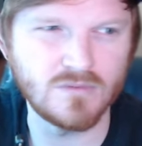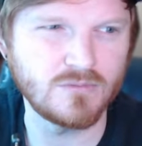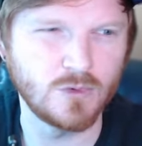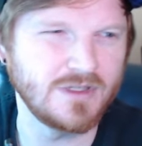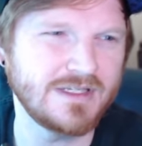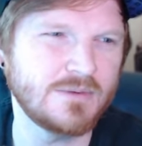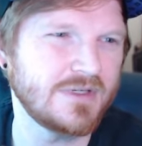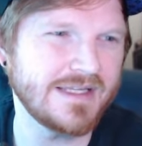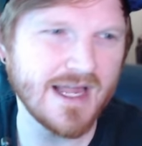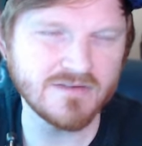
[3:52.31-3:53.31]

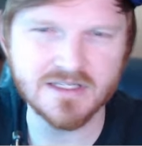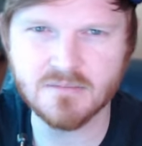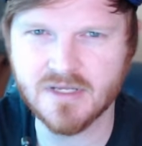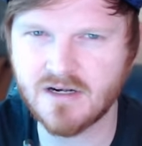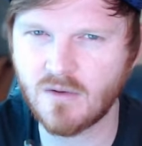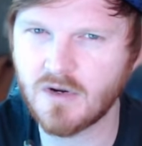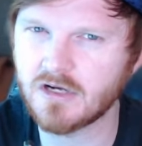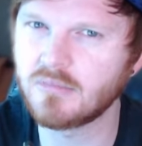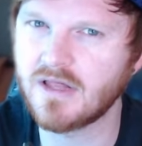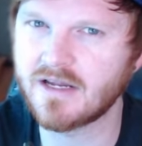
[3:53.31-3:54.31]
Really heavily dependent on what
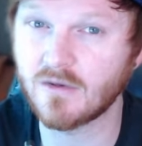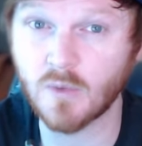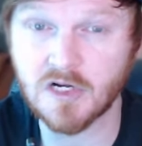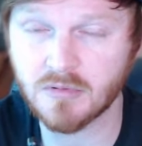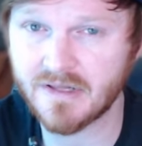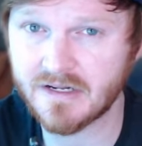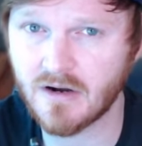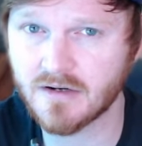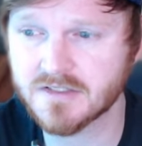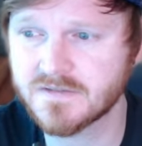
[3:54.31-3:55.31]
you're playing and where you're playing
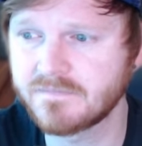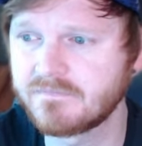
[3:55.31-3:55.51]
cards.